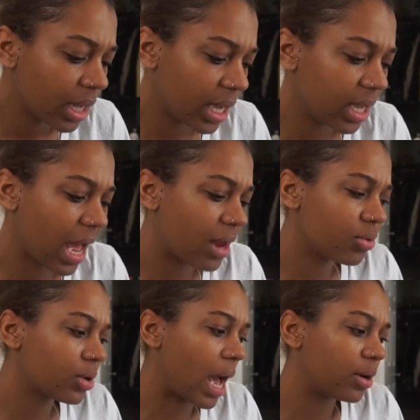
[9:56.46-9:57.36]
And
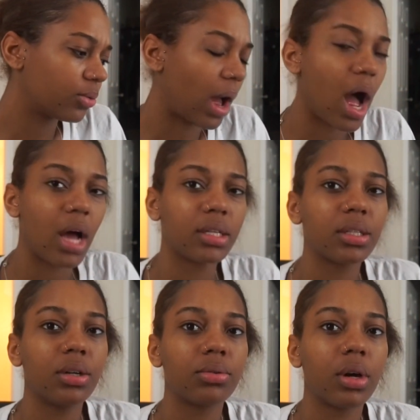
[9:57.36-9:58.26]
I
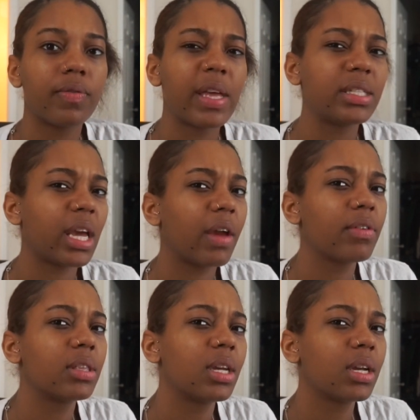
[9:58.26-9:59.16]
honestly don't know if they take
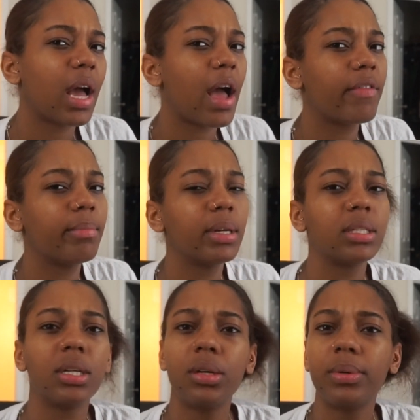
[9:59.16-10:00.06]
everything. I haven't
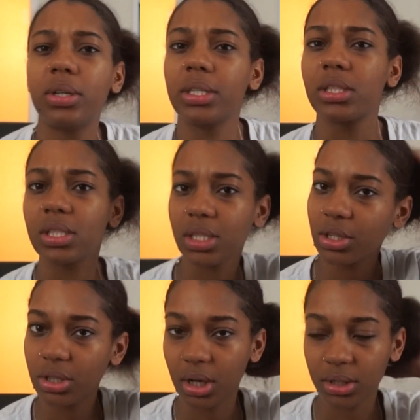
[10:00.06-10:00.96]
been to Goodwill in
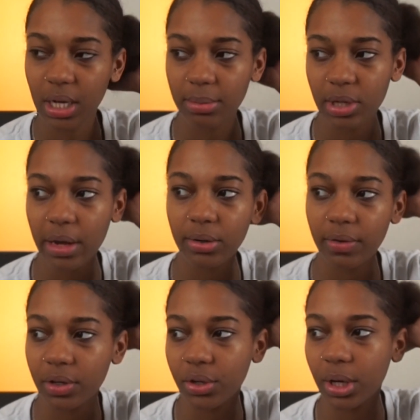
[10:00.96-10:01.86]
such a long time, so I don't
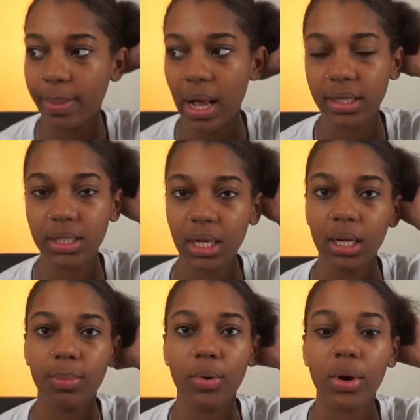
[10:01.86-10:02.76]
even know their policy
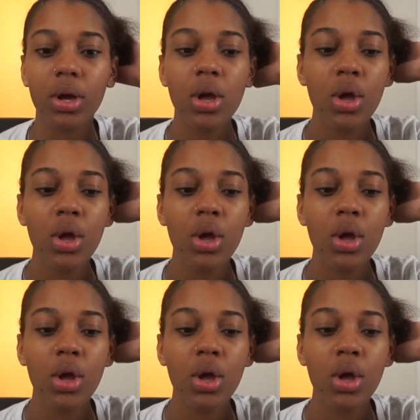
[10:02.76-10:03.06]
anymore.